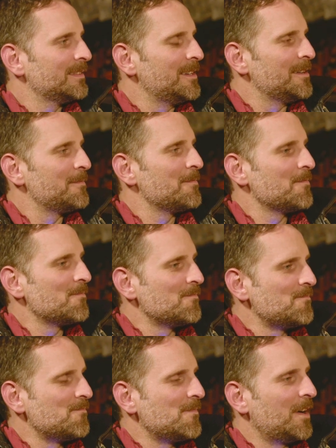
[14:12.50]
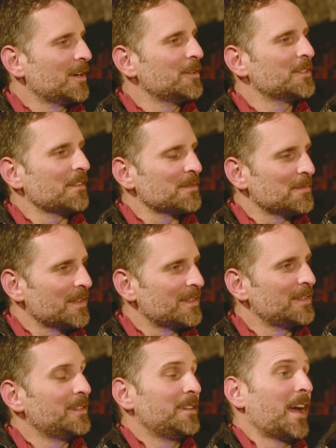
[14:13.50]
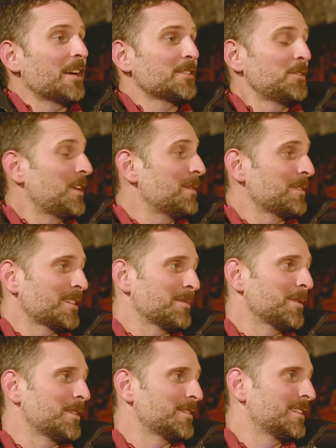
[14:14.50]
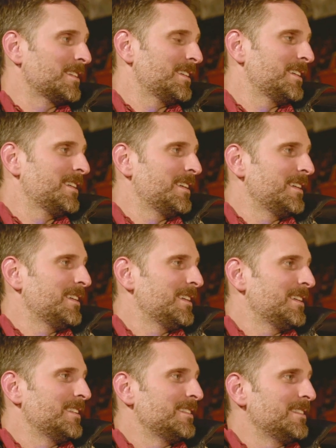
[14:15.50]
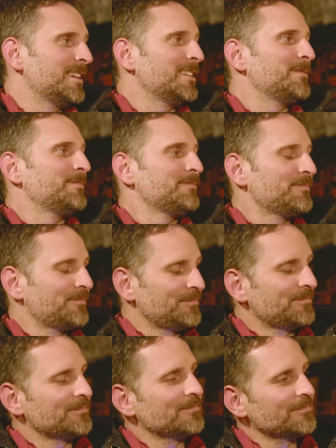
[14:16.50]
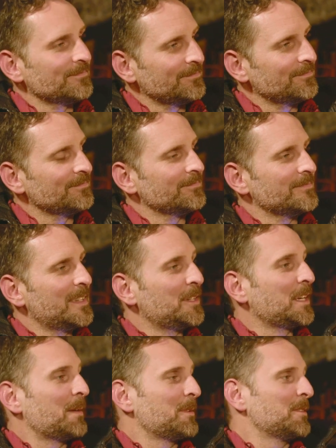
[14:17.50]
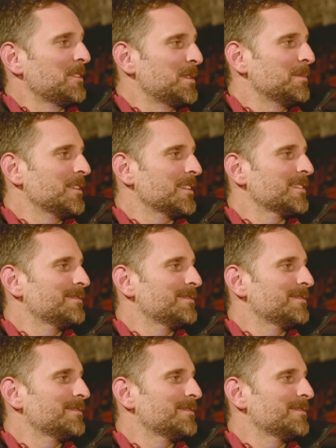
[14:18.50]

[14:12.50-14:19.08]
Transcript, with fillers: Yeah, I'll go Jeff Smith. actually, you got me into Bone. Did I? Yeah. And okay. you got me to read the book